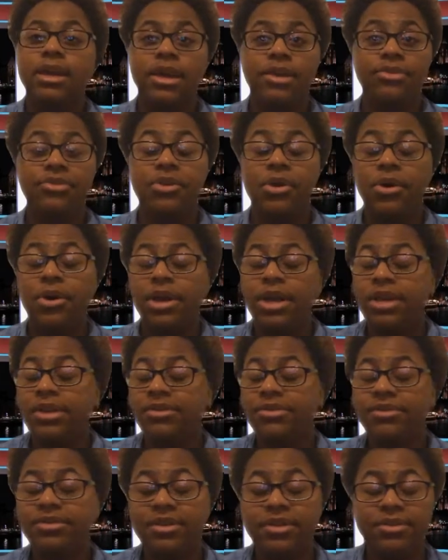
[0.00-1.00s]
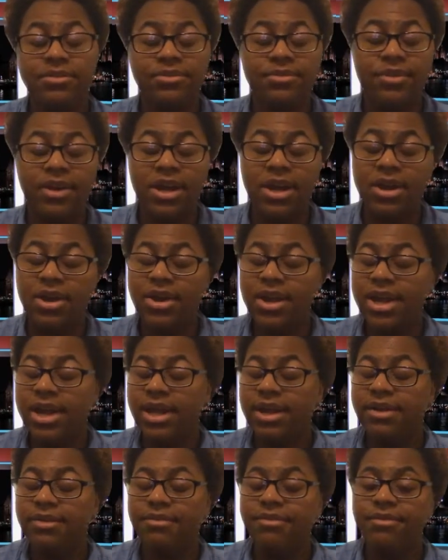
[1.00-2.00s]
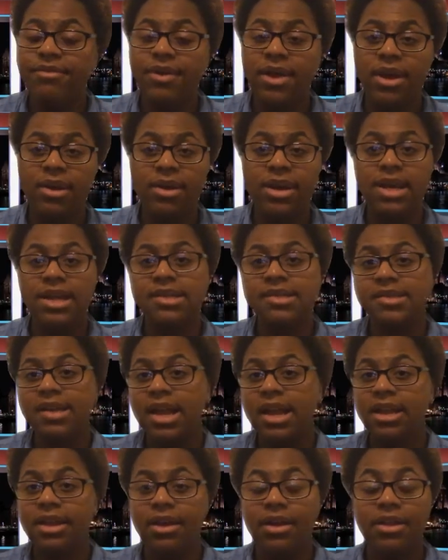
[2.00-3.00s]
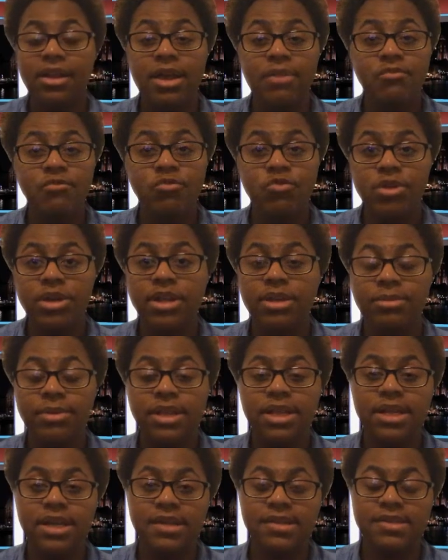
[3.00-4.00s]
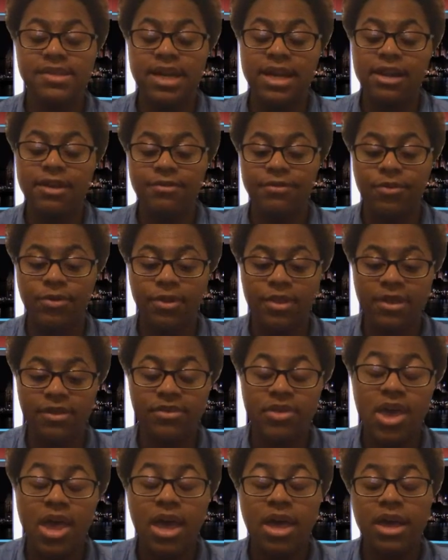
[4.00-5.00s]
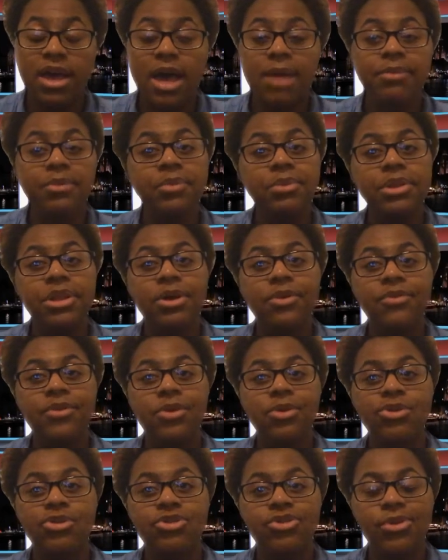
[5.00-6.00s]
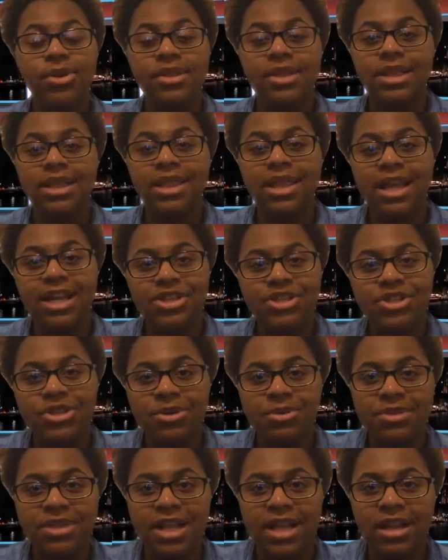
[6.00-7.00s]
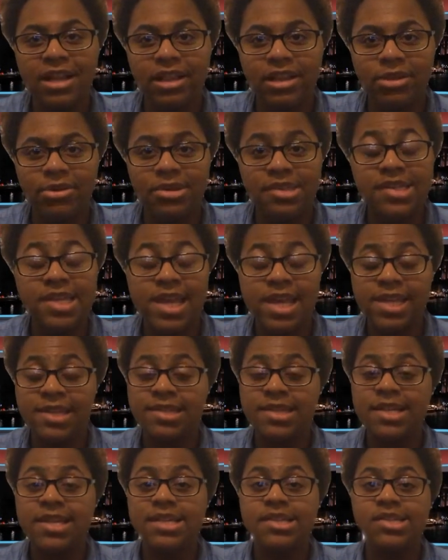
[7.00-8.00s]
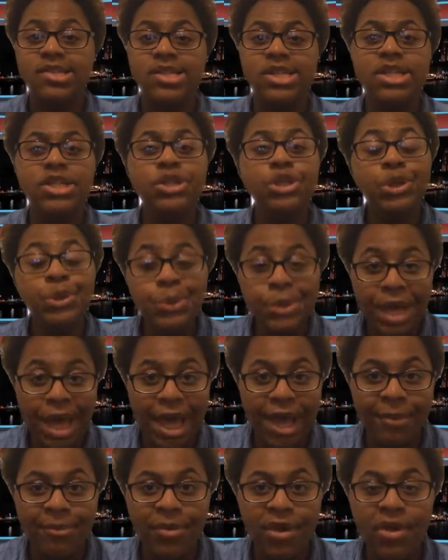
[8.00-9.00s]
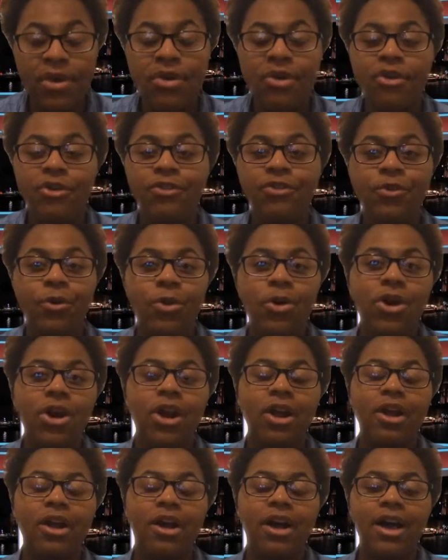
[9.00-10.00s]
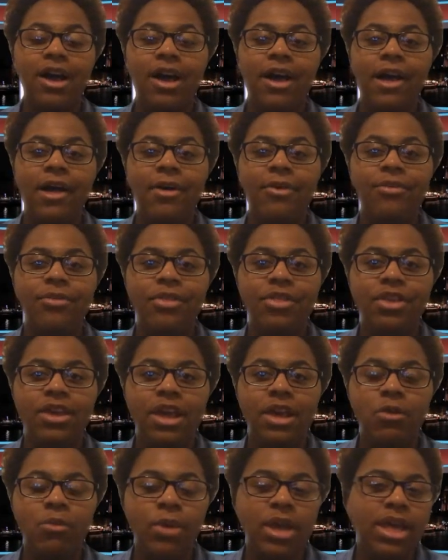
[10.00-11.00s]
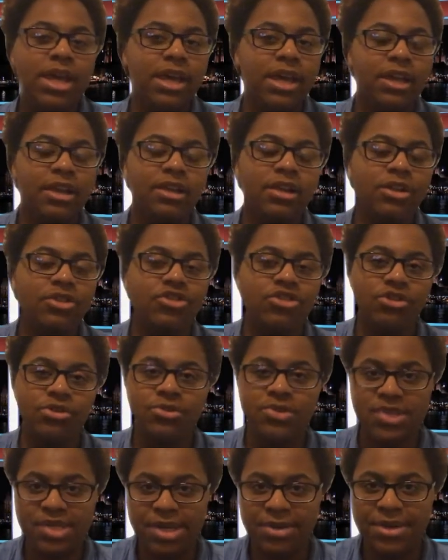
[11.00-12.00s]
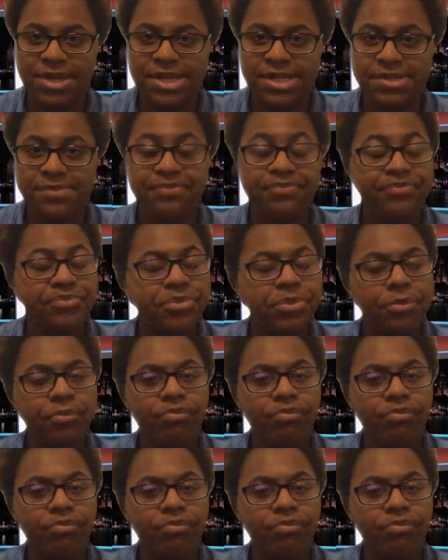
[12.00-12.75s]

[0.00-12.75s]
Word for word: Yeah, so it's just very, very exciting. I'm really, really excited for this. Comment below if you're enjoying the Late Show with Kennedy Lucas. That is the new name for uh, the Weekend Show series.